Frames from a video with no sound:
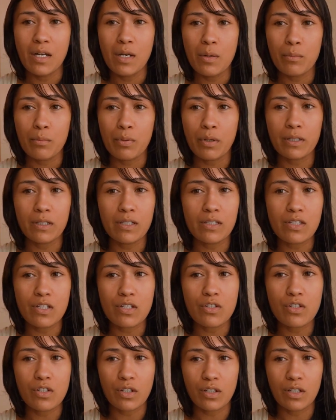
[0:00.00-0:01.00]
pregnancy
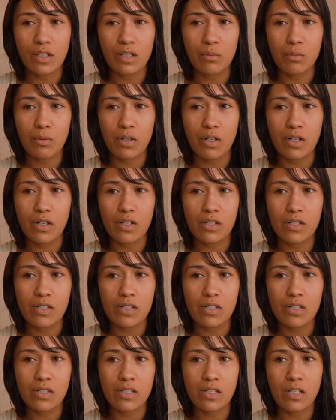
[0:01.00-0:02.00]
journey
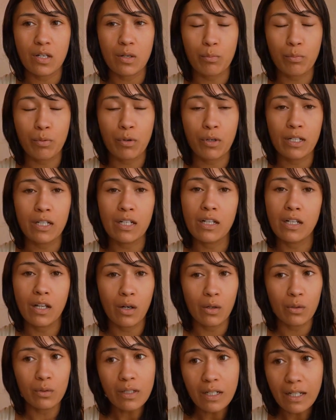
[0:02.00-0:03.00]
was pretty
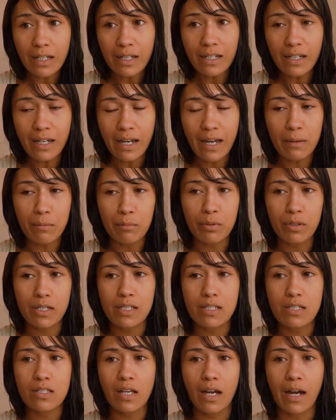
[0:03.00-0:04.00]
lonely and pretty
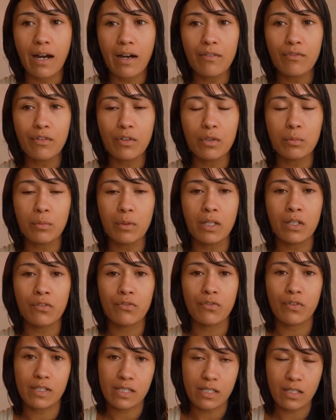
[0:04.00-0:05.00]
tough on me
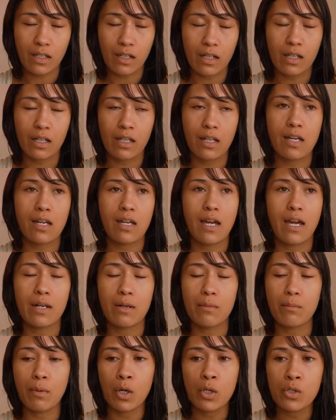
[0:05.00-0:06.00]
physically and
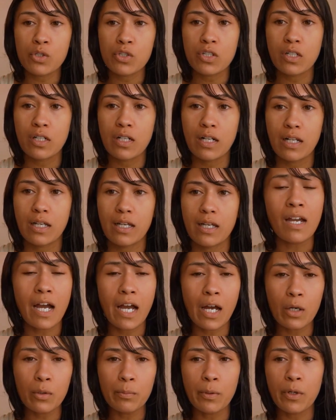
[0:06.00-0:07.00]
emotionally.
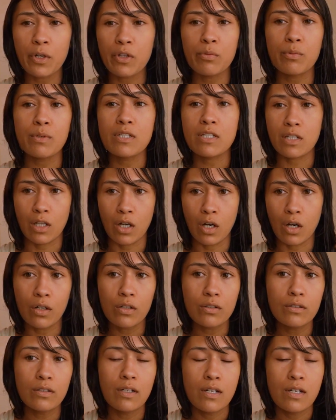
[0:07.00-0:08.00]
Our birth was
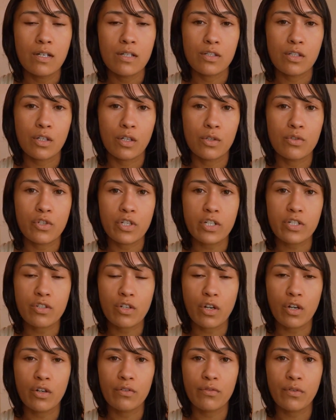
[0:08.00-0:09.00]
long, so just
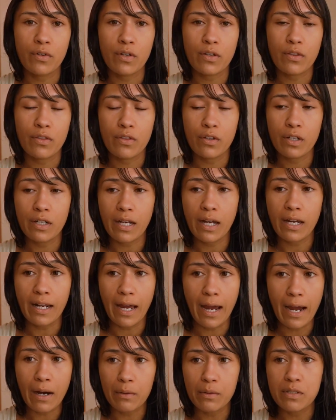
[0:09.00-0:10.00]
over 38
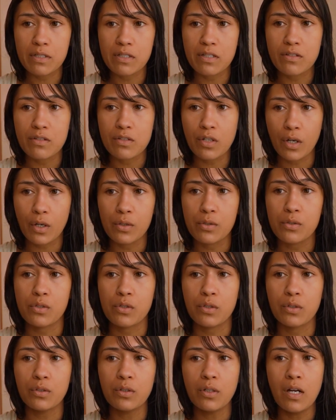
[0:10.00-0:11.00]
hours in
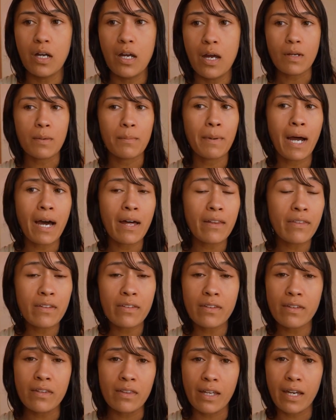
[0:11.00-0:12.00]
total, but other
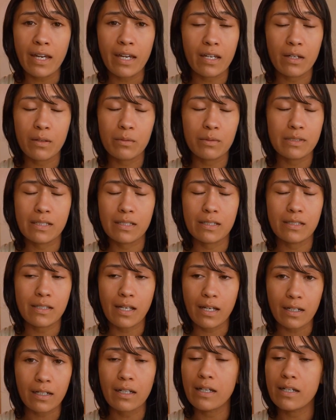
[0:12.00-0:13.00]
than that, it was
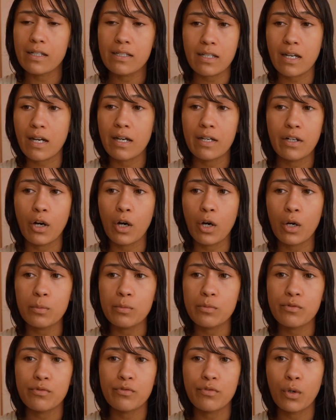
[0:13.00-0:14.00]
exactly as I had
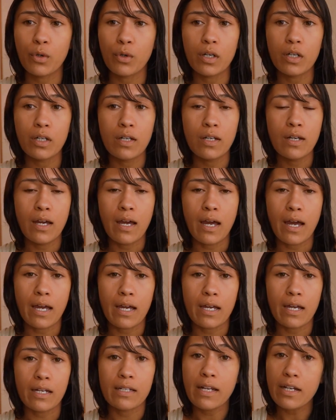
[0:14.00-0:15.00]
hoped for.
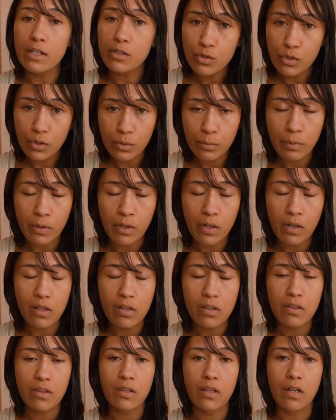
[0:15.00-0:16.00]
A natural
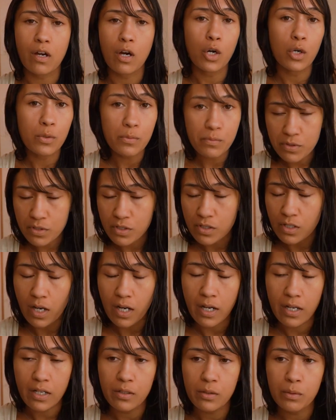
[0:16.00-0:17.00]
birth, home
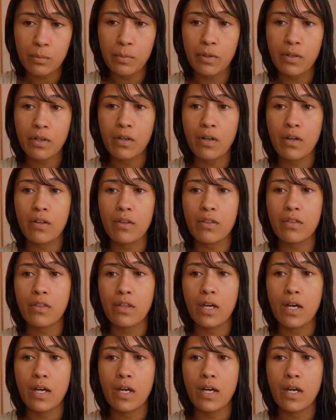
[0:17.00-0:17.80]
style birth,